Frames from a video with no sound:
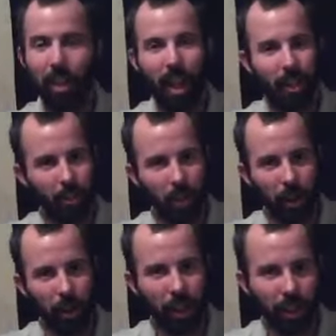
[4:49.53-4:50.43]
and
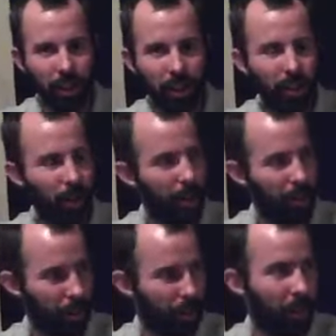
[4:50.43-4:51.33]
Sony. They're
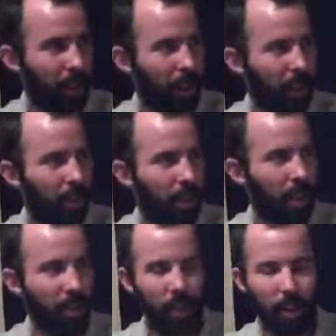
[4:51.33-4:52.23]
the leading
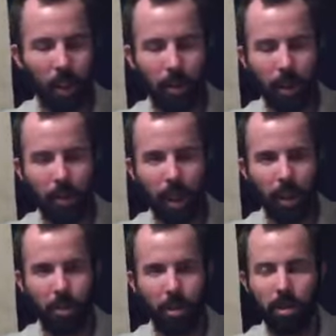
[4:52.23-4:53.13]
DSLR
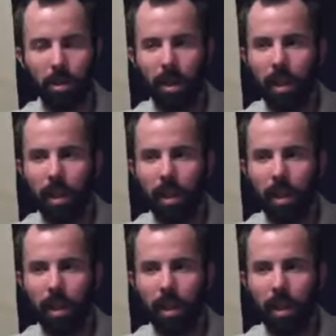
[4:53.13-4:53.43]
manufacturers.